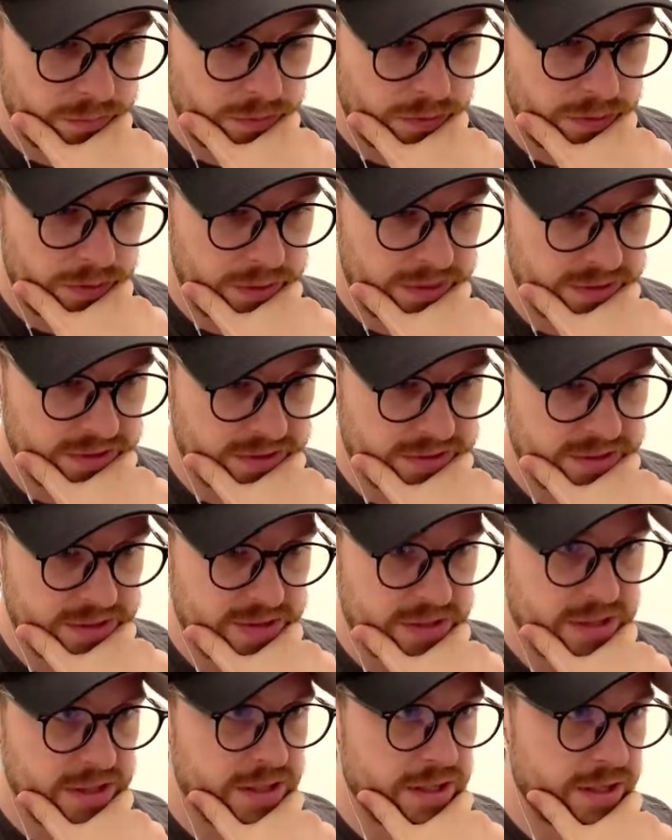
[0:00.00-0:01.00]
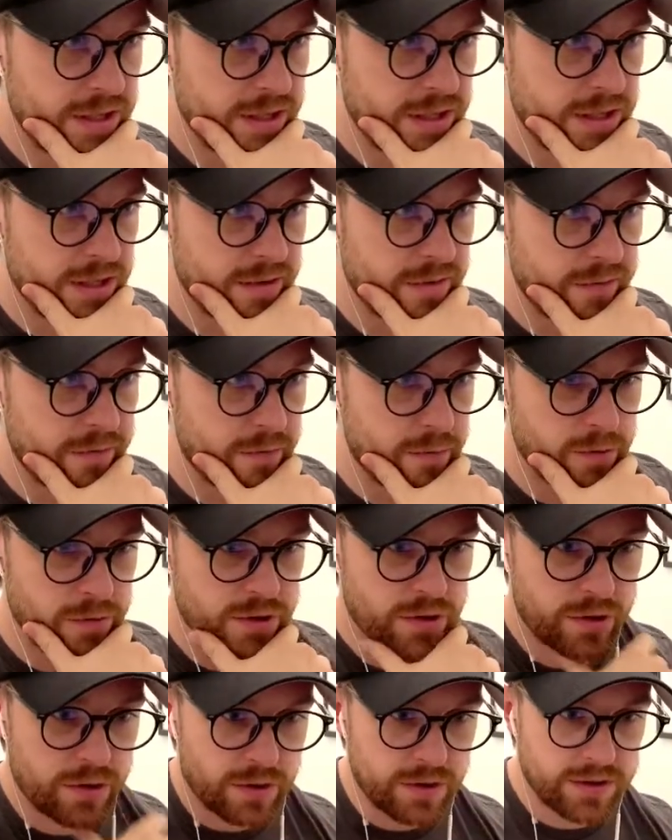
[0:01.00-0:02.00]
Let's see, I can forge
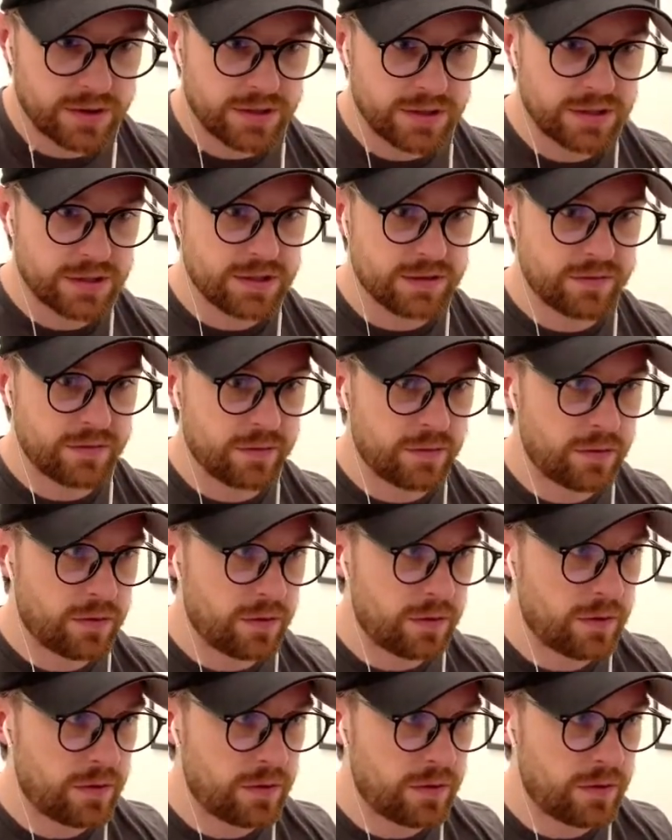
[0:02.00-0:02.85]
harnesses for